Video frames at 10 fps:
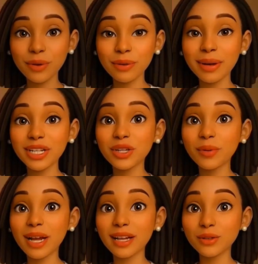the real magic
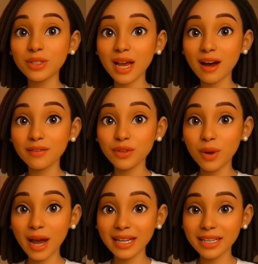when I don't have
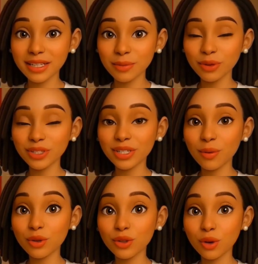new ideas but
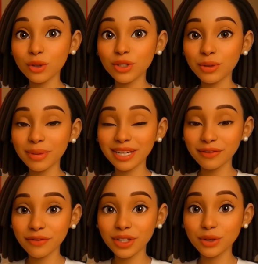still want to continue
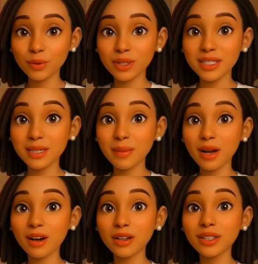making video with the same
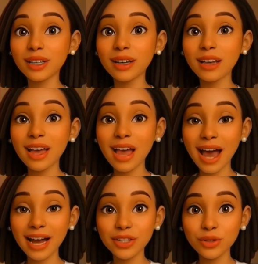character.
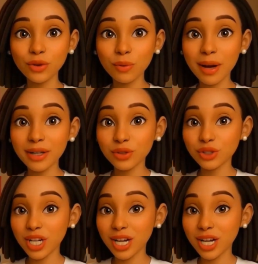I just go back to